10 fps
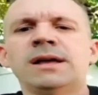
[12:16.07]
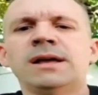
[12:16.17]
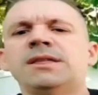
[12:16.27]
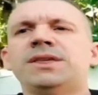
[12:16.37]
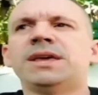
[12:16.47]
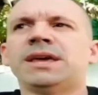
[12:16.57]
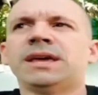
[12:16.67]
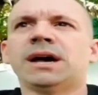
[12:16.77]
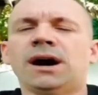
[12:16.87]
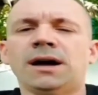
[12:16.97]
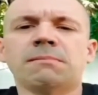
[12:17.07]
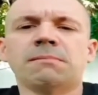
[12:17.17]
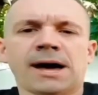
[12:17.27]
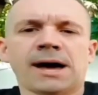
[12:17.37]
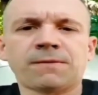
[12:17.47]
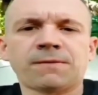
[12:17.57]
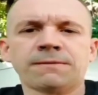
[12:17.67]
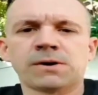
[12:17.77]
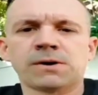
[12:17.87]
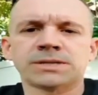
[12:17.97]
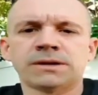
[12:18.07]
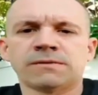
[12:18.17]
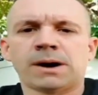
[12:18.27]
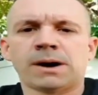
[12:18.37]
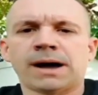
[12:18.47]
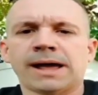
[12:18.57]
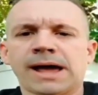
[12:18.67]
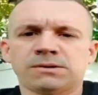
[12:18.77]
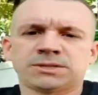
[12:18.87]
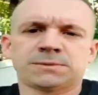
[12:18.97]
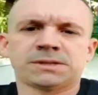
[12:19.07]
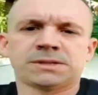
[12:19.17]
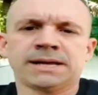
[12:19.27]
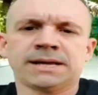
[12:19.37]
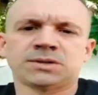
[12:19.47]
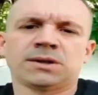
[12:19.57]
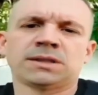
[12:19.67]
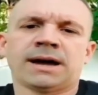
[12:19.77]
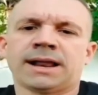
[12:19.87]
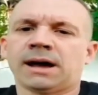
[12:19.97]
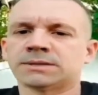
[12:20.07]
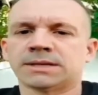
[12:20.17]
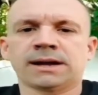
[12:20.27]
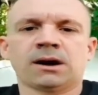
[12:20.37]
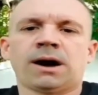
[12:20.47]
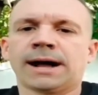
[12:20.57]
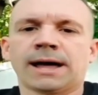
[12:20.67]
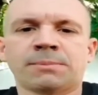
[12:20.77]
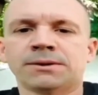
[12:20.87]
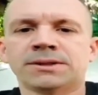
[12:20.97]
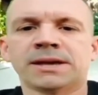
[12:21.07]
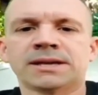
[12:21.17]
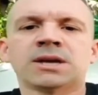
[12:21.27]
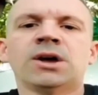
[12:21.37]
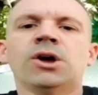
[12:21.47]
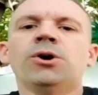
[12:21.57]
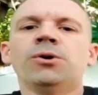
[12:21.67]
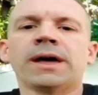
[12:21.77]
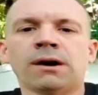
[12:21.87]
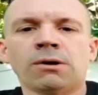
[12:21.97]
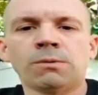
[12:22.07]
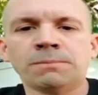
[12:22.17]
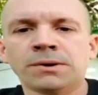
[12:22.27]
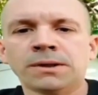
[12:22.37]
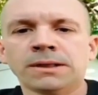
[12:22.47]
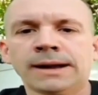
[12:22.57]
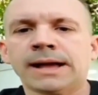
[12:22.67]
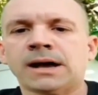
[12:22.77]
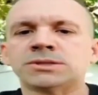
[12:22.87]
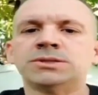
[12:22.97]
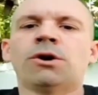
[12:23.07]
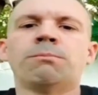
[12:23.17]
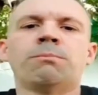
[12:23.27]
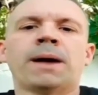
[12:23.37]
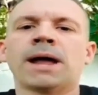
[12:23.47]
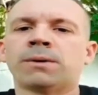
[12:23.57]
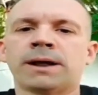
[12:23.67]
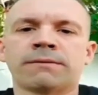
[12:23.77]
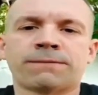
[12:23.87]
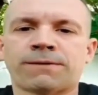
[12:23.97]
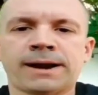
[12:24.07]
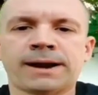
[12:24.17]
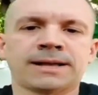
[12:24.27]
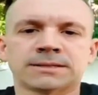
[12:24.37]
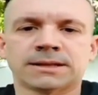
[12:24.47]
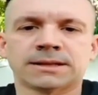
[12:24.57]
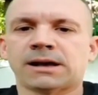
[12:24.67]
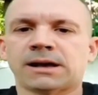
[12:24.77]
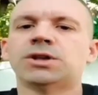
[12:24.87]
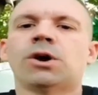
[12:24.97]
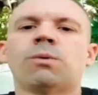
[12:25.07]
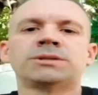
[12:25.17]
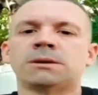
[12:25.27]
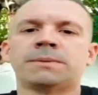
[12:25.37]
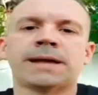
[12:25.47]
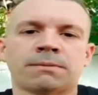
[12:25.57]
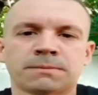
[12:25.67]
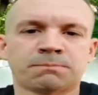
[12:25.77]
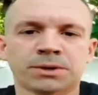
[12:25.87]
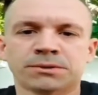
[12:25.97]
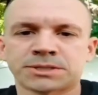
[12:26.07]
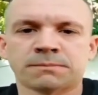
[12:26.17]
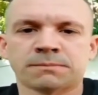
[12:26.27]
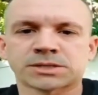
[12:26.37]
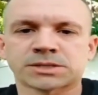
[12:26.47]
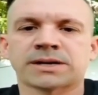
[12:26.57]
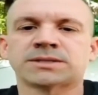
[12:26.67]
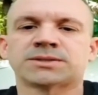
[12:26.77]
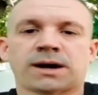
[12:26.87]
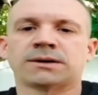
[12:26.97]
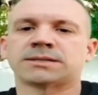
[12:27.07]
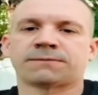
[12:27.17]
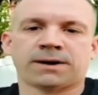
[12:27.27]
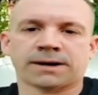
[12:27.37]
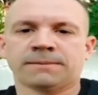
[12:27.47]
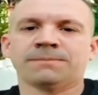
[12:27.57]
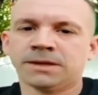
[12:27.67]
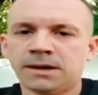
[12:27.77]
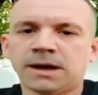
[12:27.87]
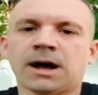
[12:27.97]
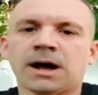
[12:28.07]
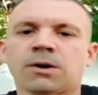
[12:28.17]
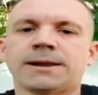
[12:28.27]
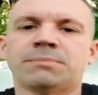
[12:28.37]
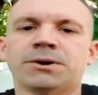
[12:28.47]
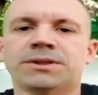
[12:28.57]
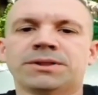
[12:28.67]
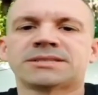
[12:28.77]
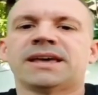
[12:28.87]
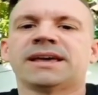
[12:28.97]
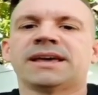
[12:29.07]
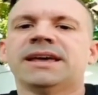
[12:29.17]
the unmodified version of my house's plans online, I was like, oh, I got to build this. Who the hell would build a lighthouse? No bank would ever finance a lighthouse. No one's going to be able to build something this crazy. So I was like, fuck it. I'll go ahead and build this thing.